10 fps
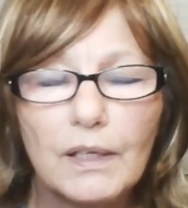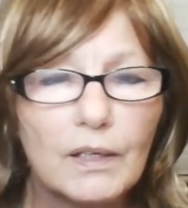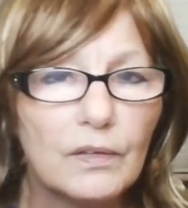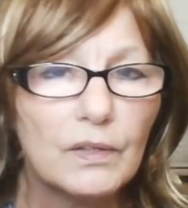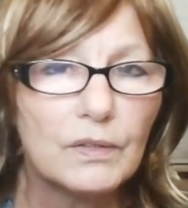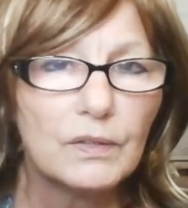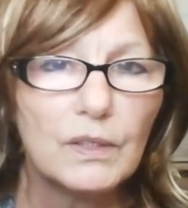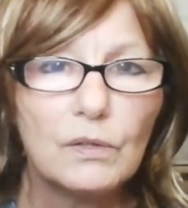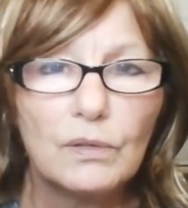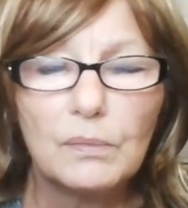in the
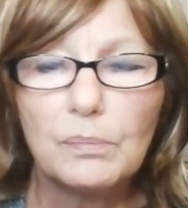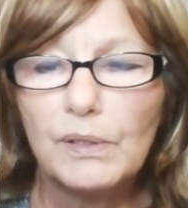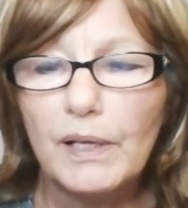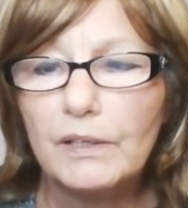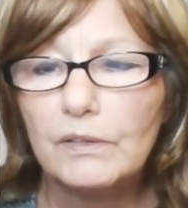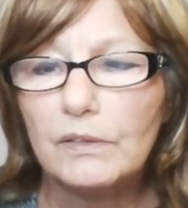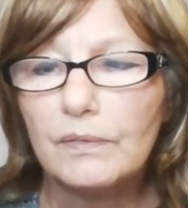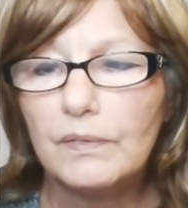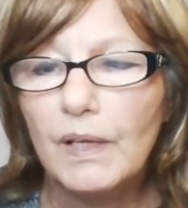secret place,